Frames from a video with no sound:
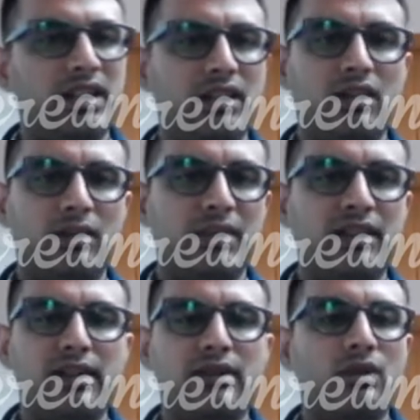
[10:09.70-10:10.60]

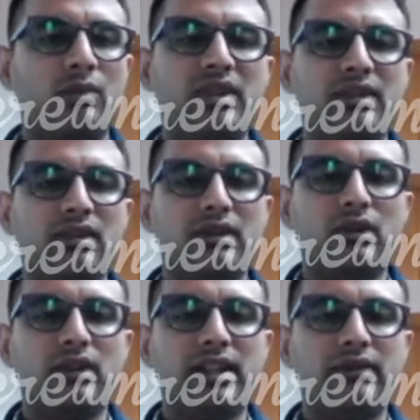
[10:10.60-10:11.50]
economics or business
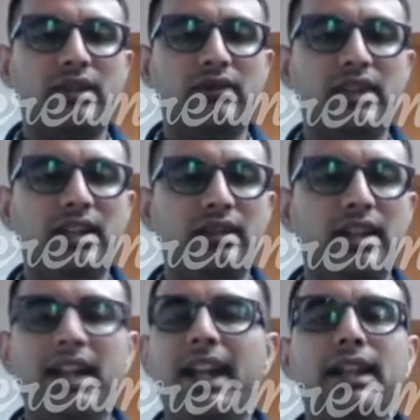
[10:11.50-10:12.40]
or relevant field,
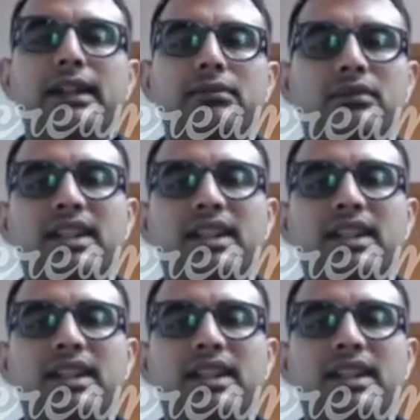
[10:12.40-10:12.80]
any. They